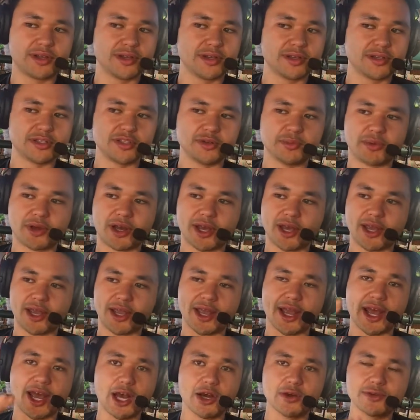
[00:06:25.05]
to buy
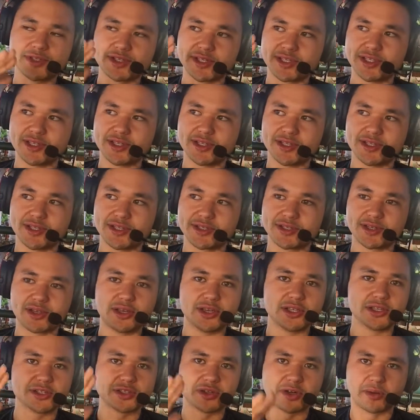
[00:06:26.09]
houses,
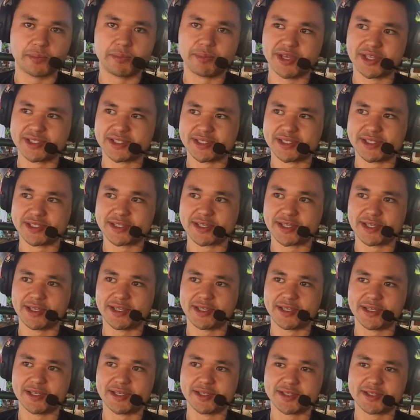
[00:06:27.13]
start
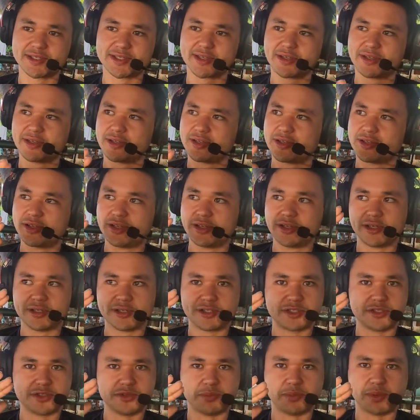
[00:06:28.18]
businesses,
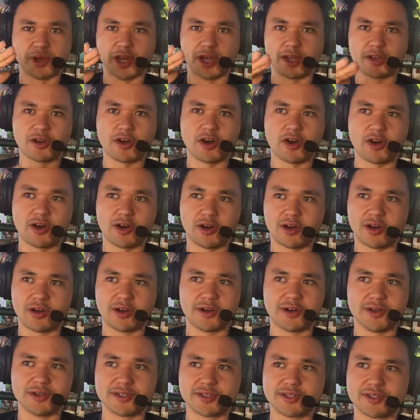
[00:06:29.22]
to buy
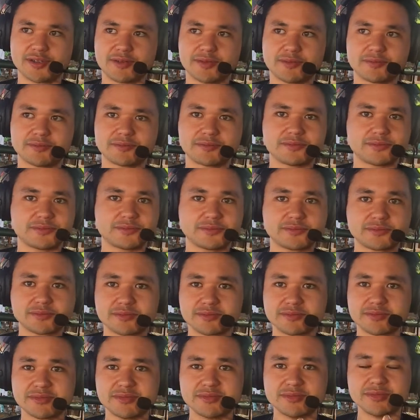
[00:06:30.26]
cars,
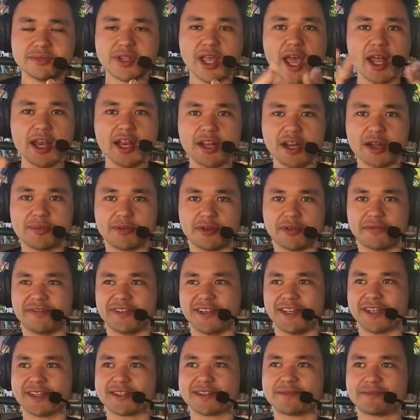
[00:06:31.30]
any number of
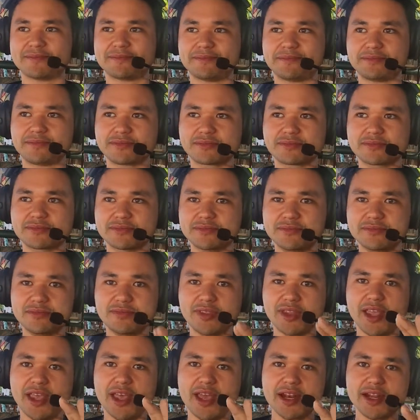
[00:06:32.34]
things.
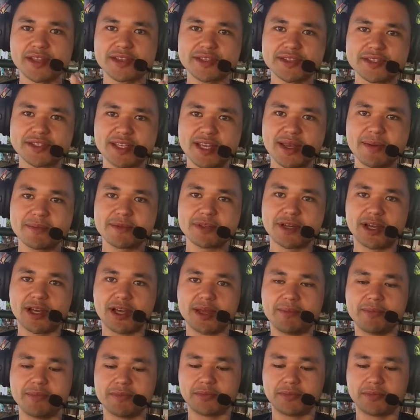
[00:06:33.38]
And at the same time,